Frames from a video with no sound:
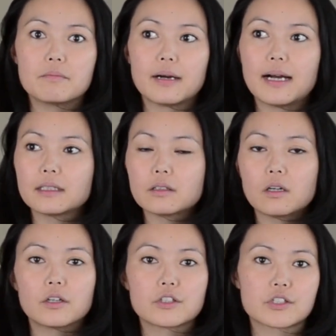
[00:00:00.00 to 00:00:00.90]
But
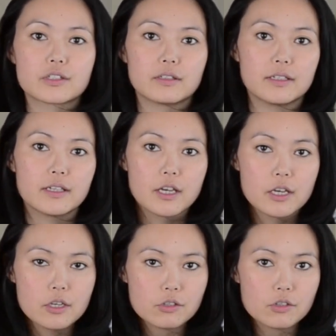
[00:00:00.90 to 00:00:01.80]
unconsciously,
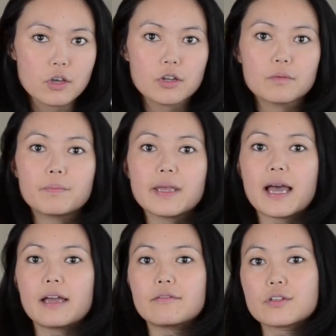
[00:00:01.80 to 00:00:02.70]
certain
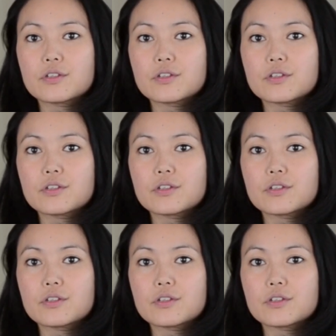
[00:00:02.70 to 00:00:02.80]
behaviors,